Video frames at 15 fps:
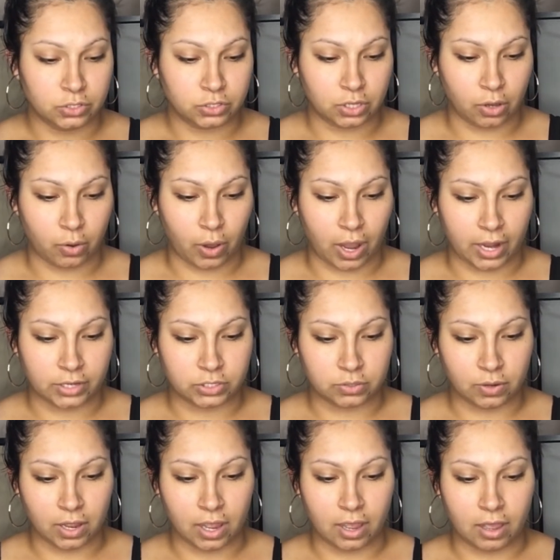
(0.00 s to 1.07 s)
So I
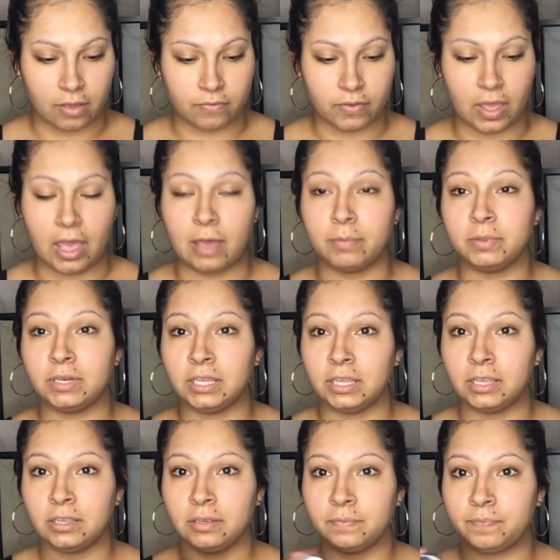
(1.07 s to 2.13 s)
do have
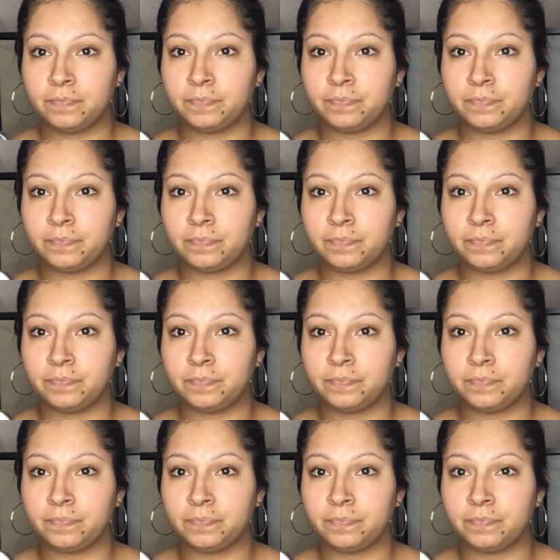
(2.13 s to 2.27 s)
ebony,